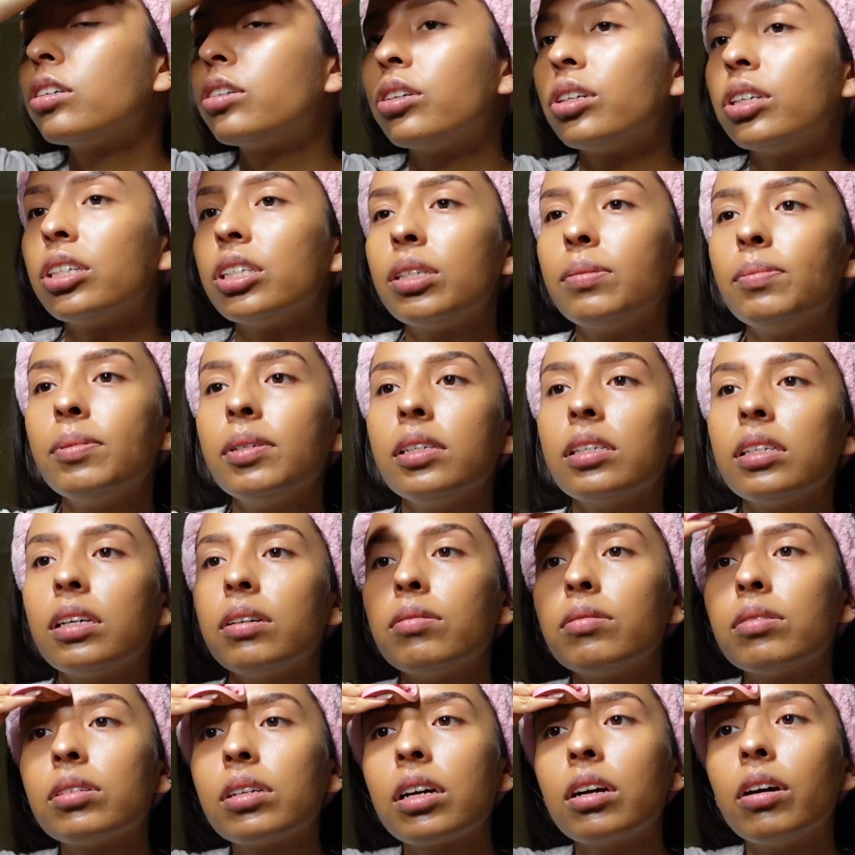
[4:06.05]
Christmas, I
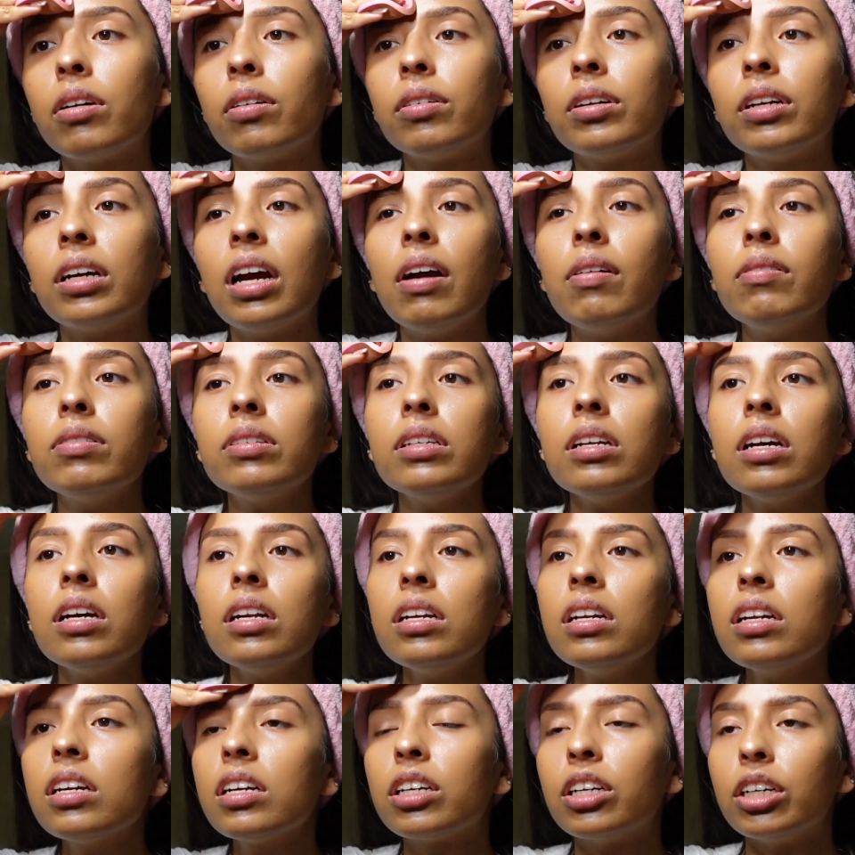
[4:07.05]
was like I was
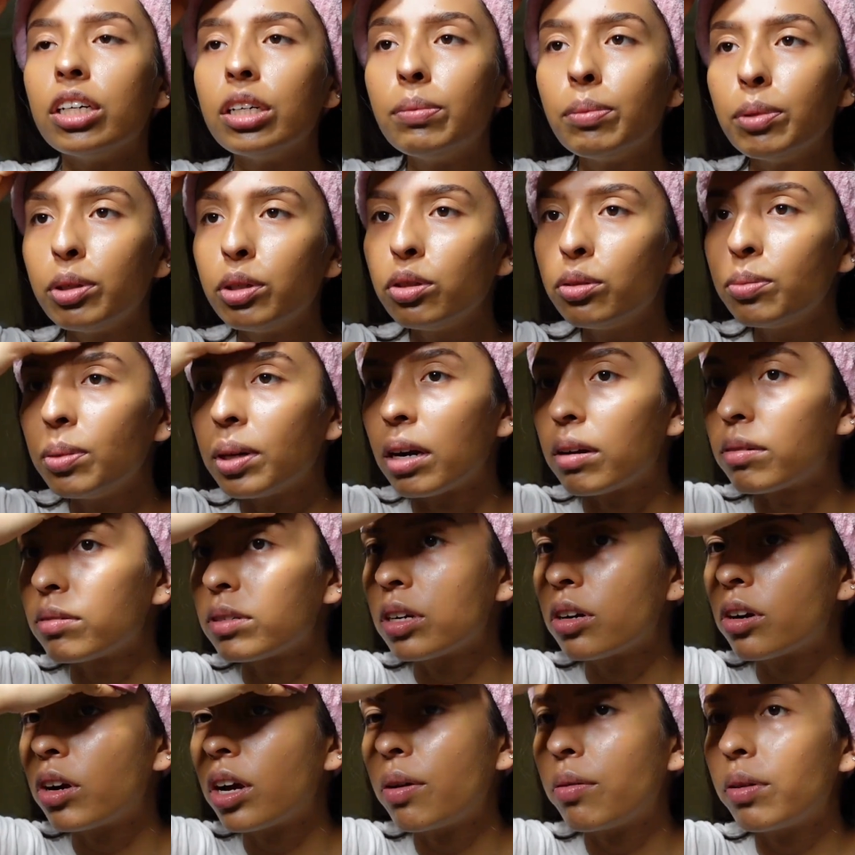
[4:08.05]
not in a good mood, but I was
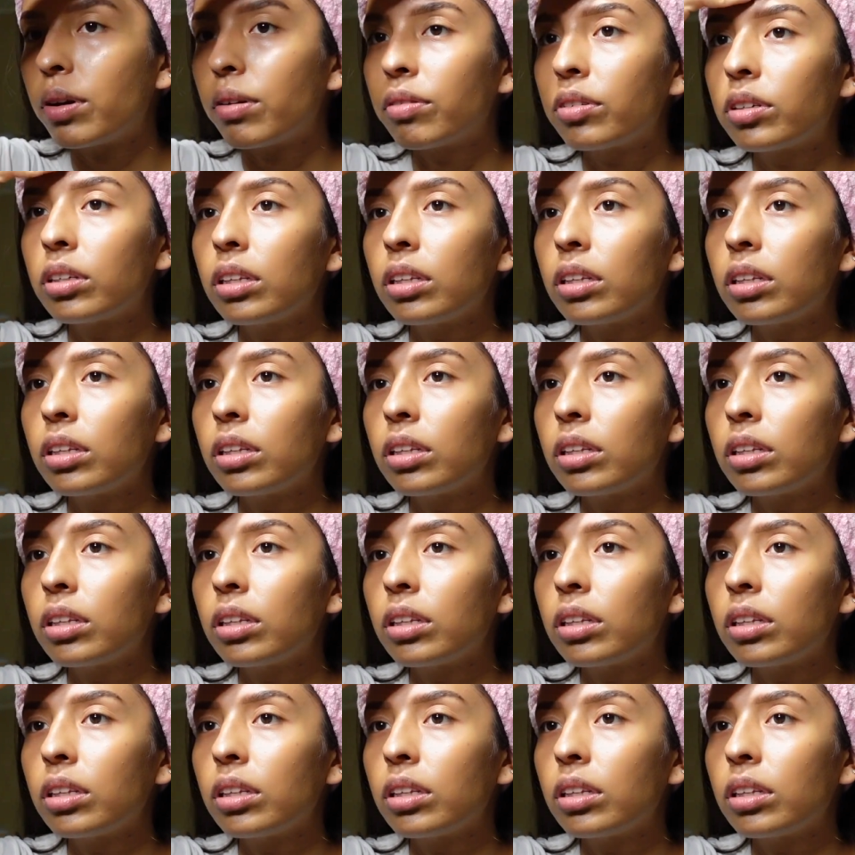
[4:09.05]
like, okay, whatever.